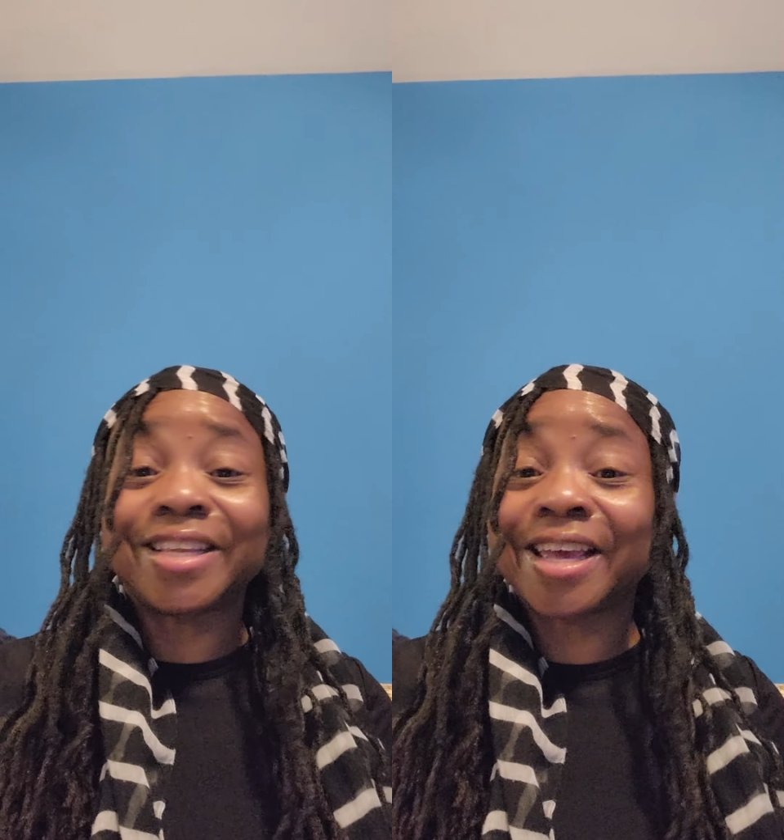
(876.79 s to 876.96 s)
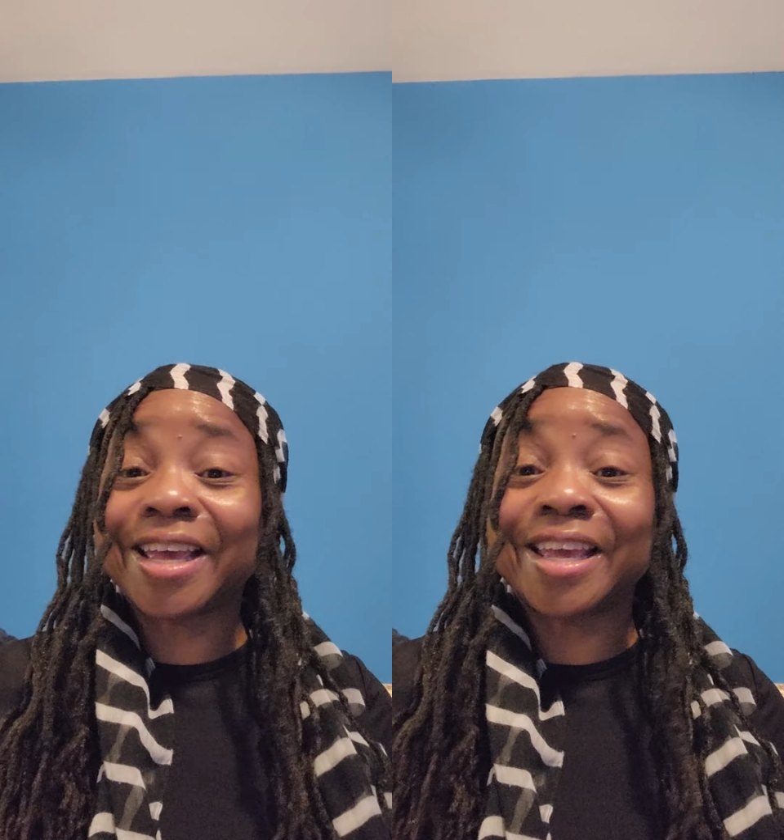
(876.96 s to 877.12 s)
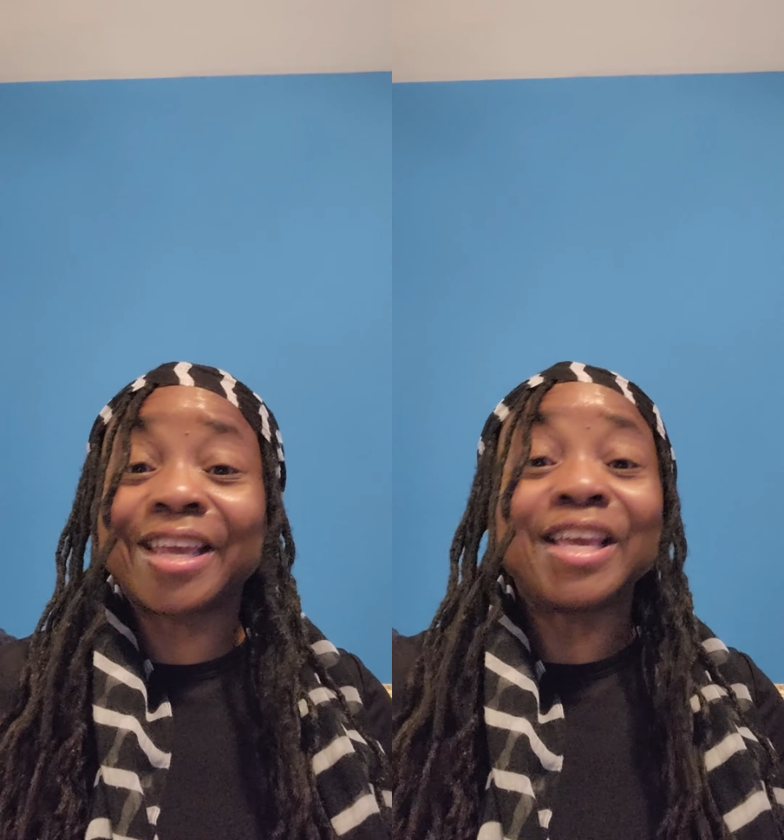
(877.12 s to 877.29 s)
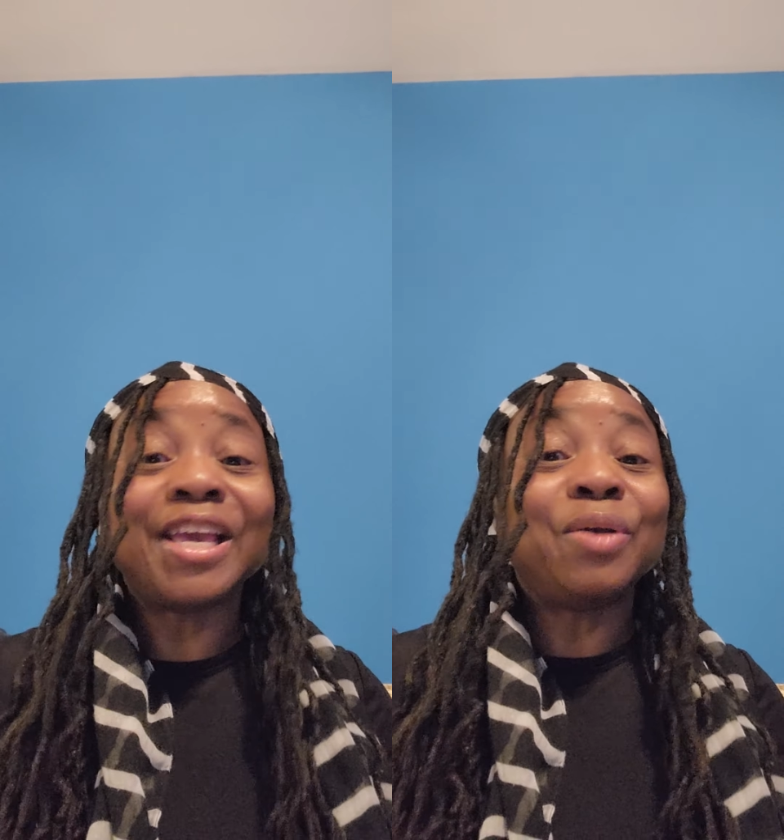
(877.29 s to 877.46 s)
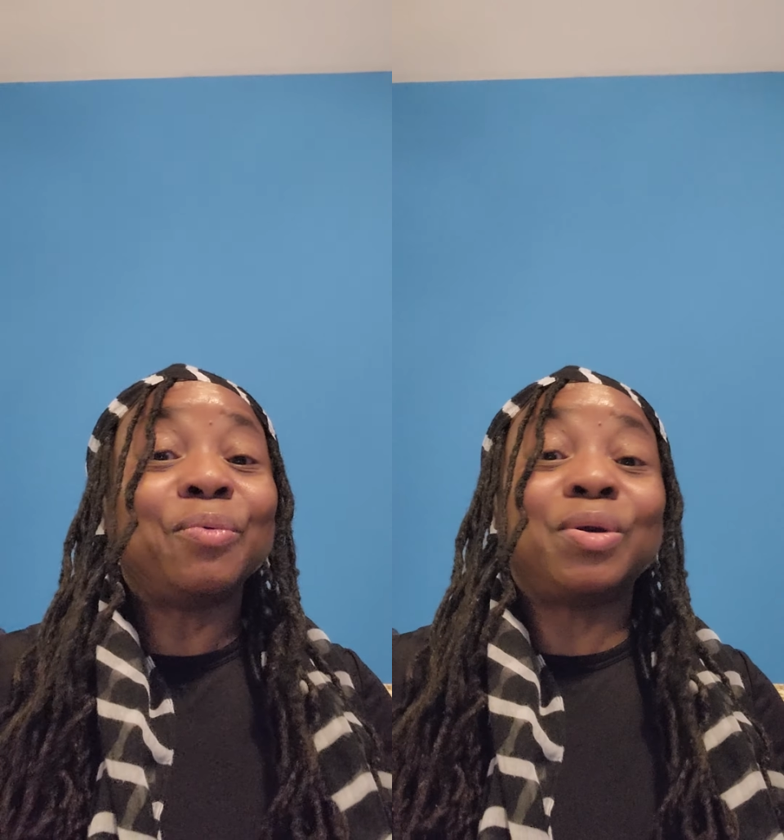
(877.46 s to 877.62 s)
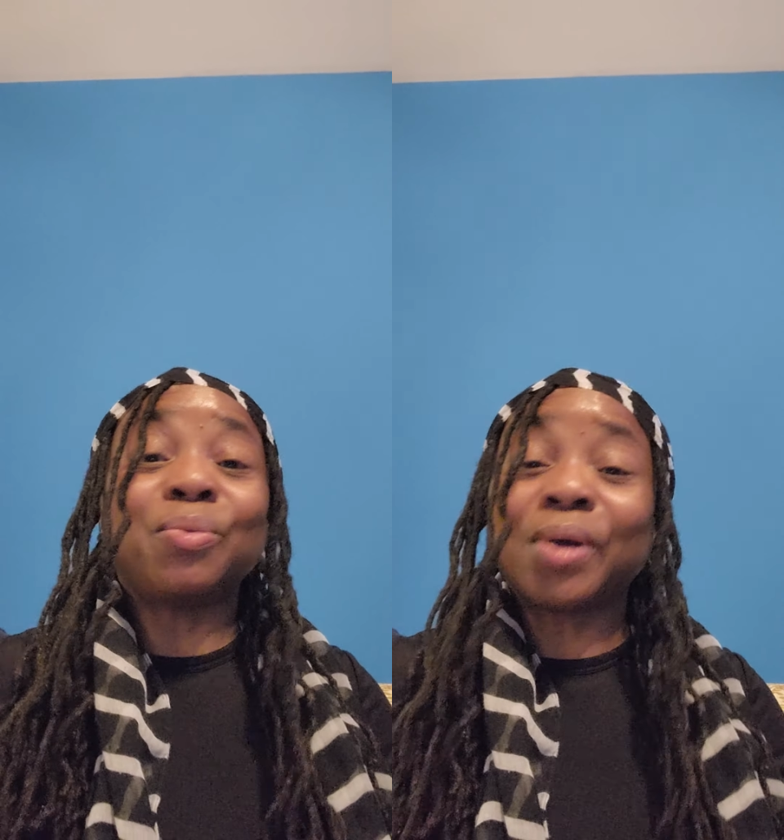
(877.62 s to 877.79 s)
day.
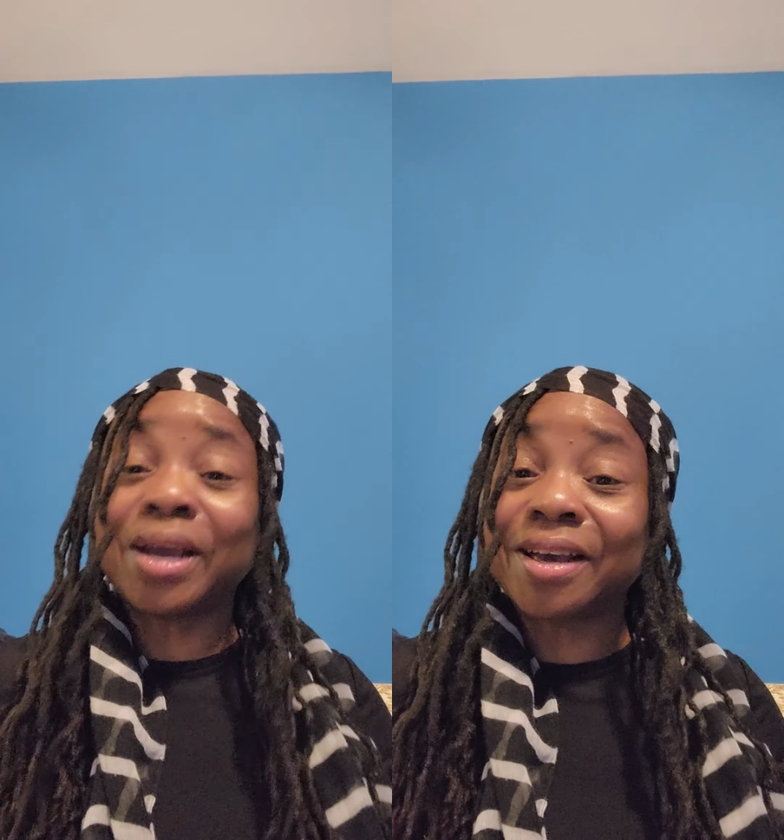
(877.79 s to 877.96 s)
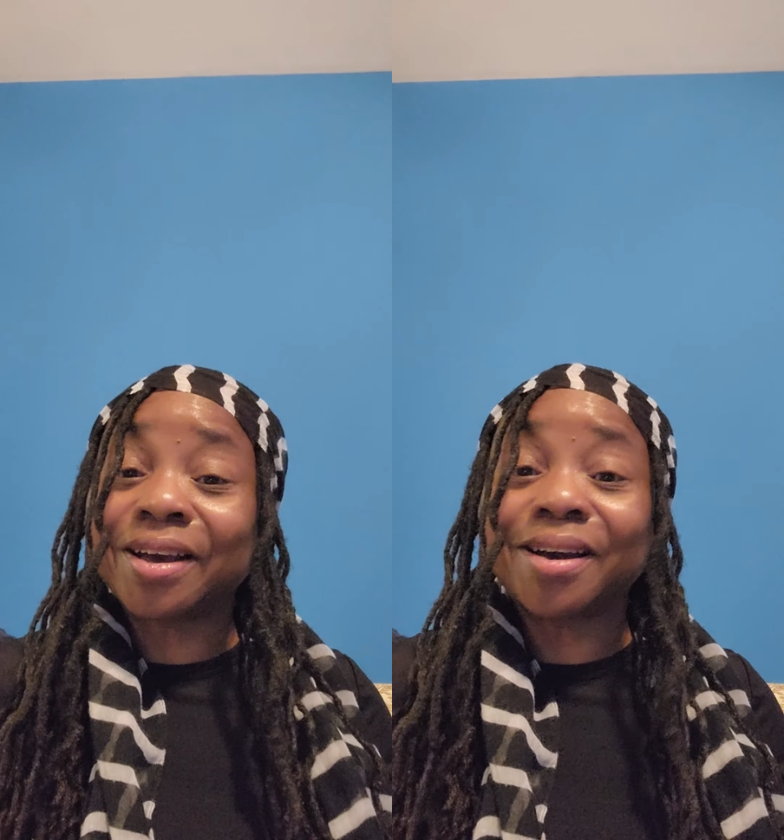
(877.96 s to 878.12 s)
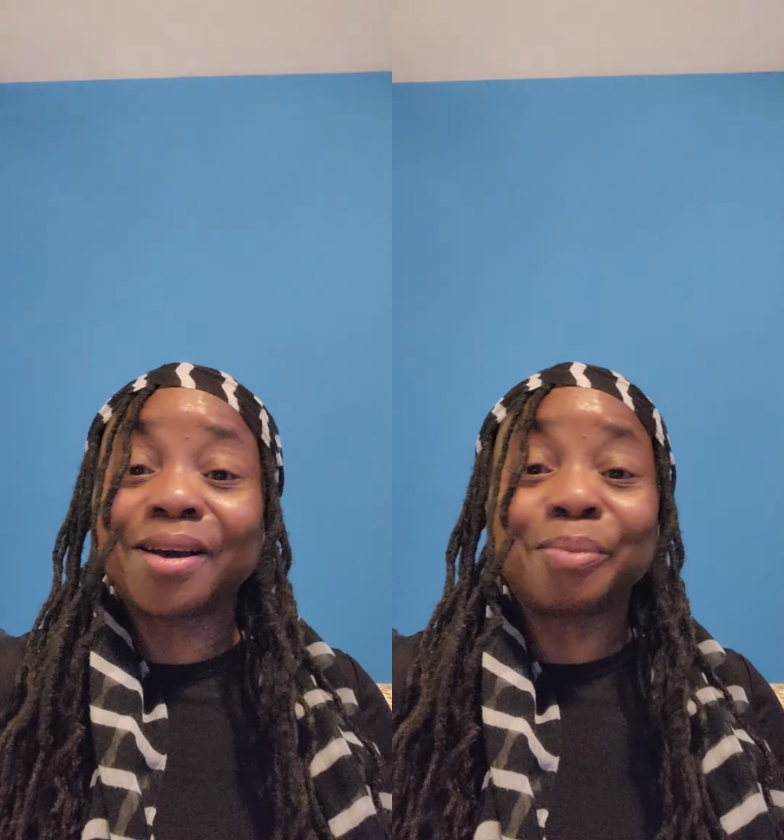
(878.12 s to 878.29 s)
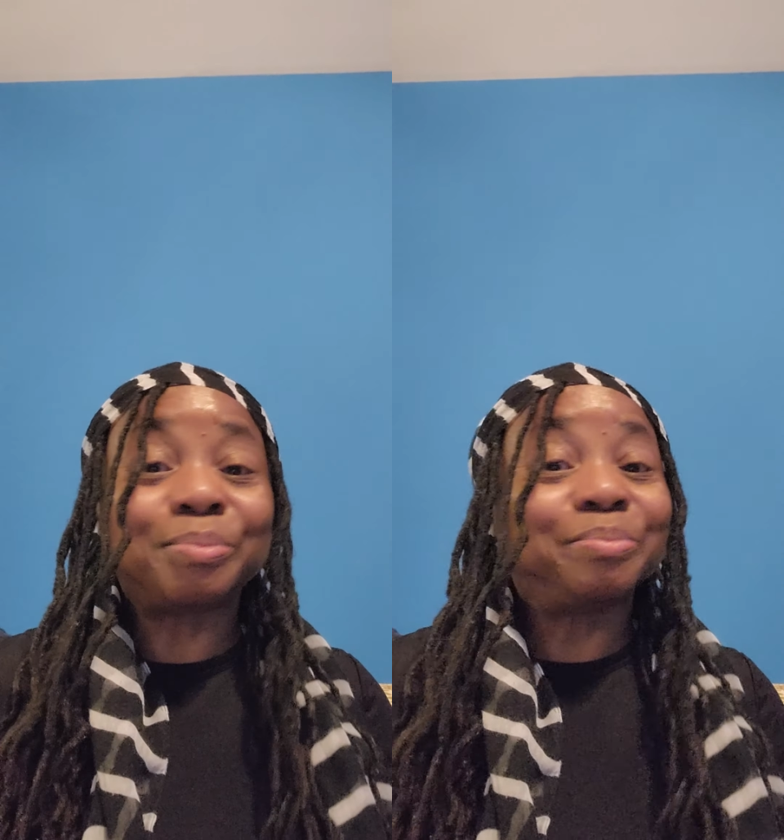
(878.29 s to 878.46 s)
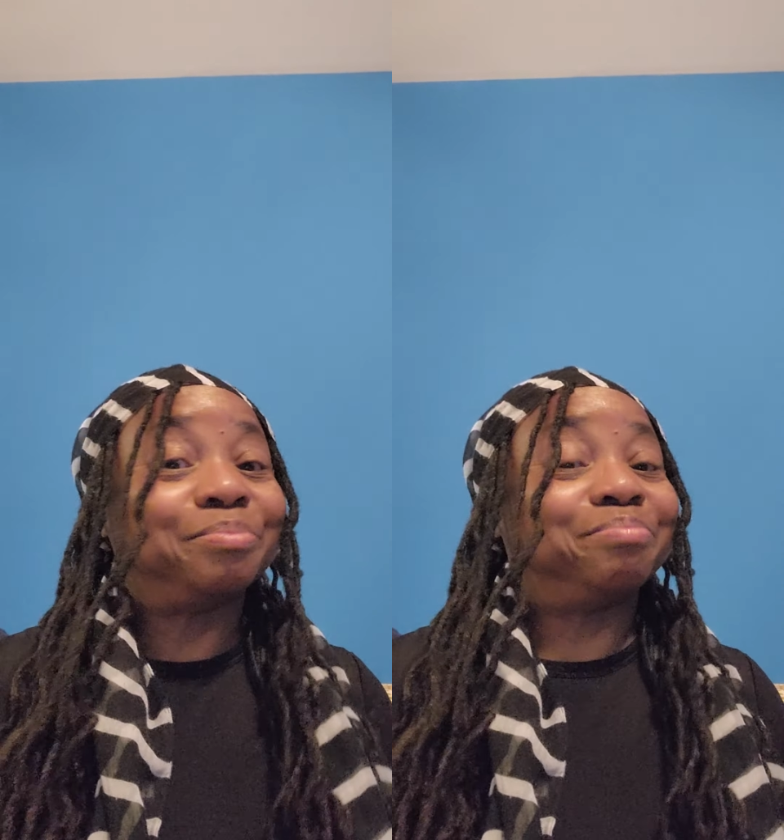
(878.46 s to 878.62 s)
We wake up.